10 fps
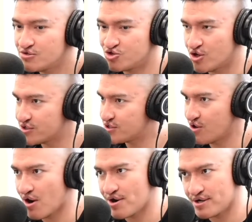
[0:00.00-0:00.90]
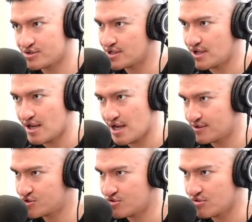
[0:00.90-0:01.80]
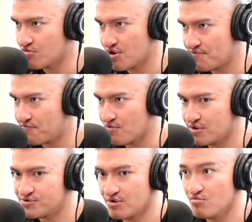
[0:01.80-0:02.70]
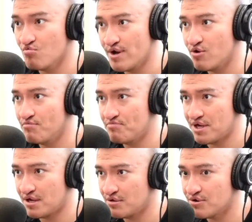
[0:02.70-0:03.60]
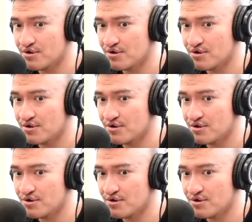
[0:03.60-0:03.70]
just starting to get into the workforce or will be.